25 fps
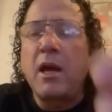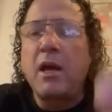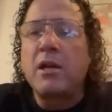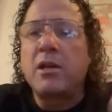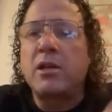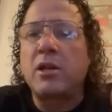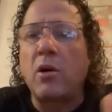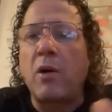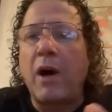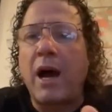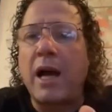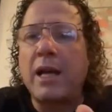
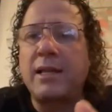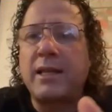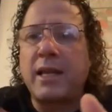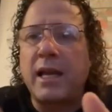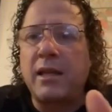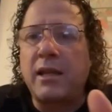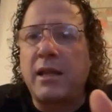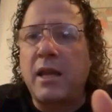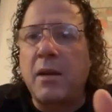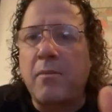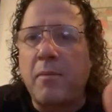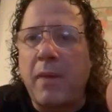So I
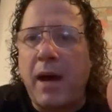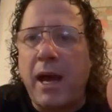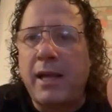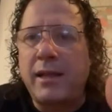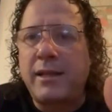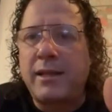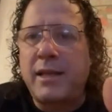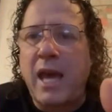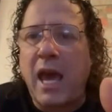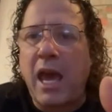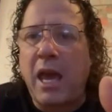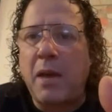sent in my
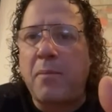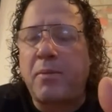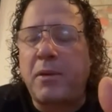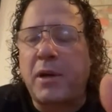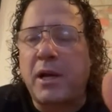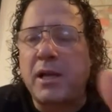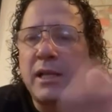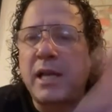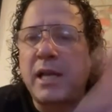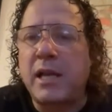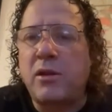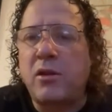tape
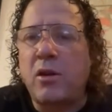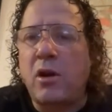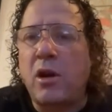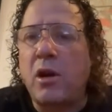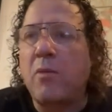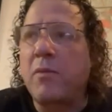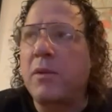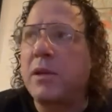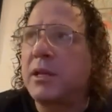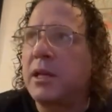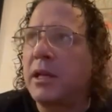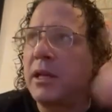because I thought
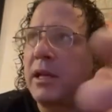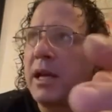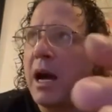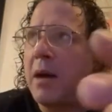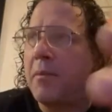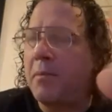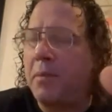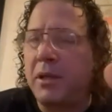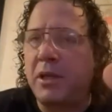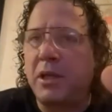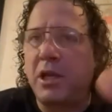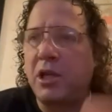it was a
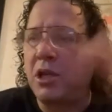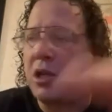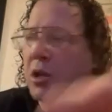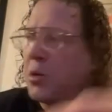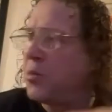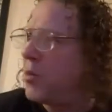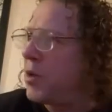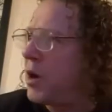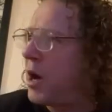competition